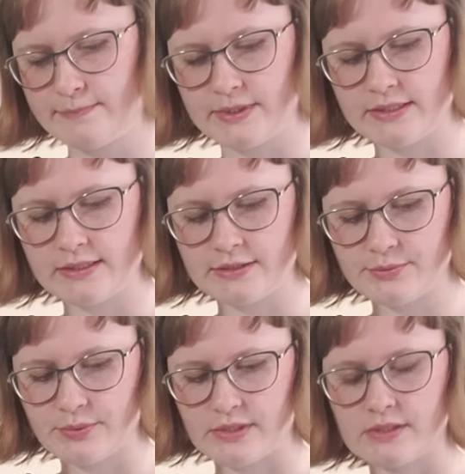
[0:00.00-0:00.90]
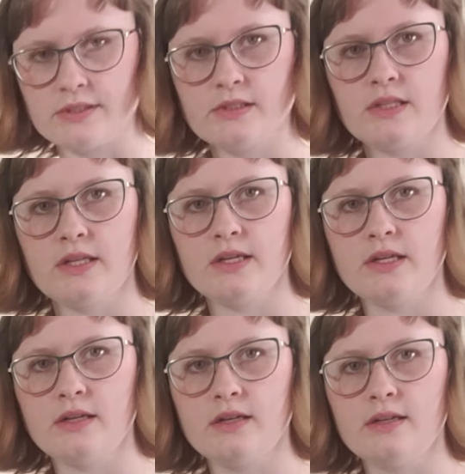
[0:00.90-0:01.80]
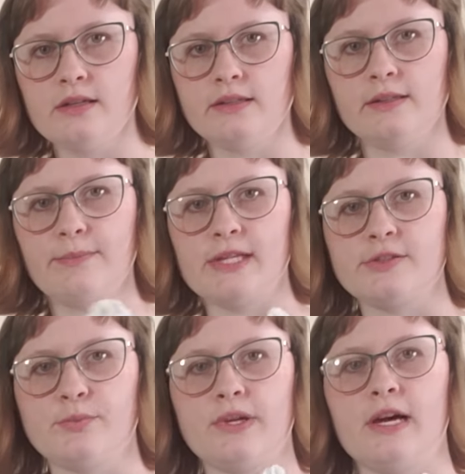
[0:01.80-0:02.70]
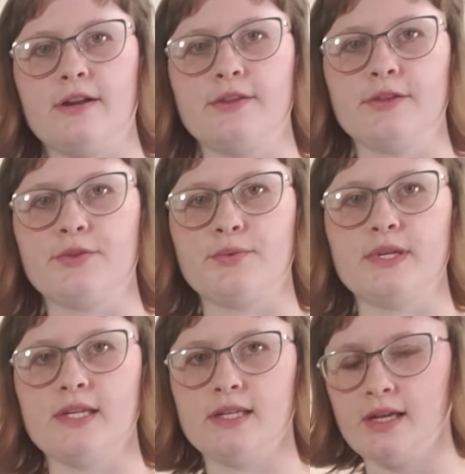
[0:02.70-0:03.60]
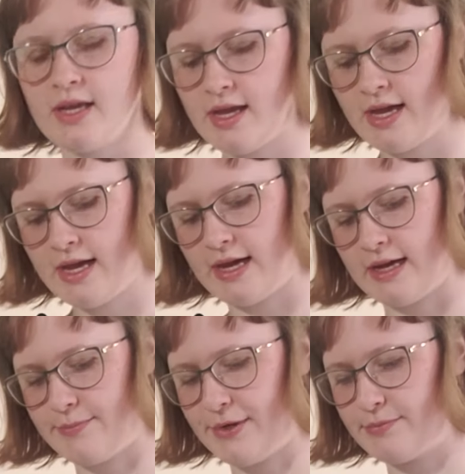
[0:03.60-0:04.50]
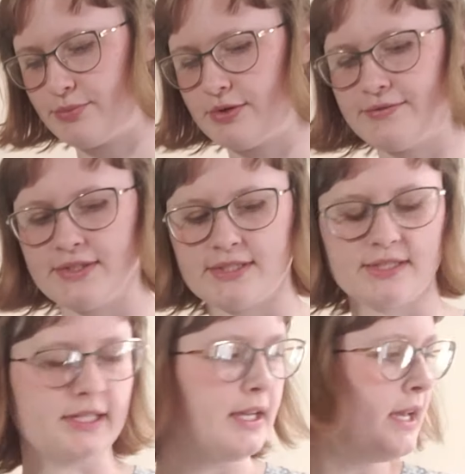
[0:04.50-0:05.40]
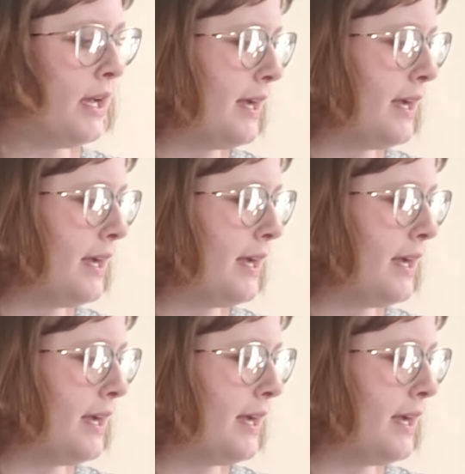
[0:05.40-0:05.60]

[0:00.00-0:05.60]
But this was the best one out of the three I made previously.